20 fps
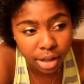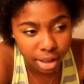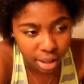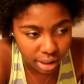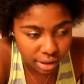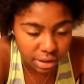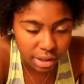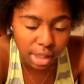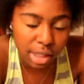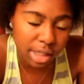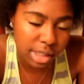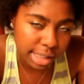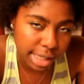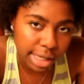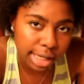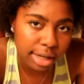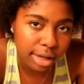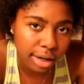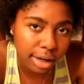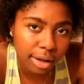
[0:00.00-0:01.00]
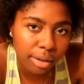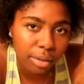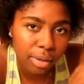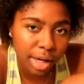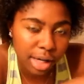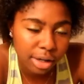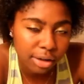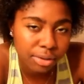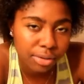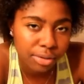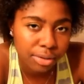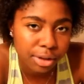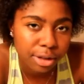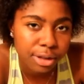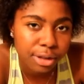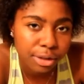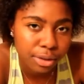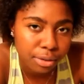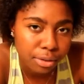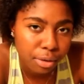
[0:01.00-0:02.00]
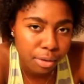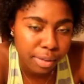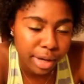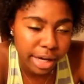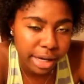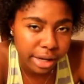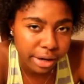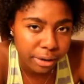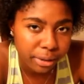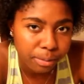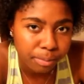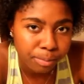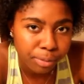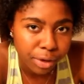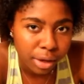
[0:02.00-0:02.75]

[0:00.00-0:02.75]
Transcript: it's gonna take a while for it to grow back out.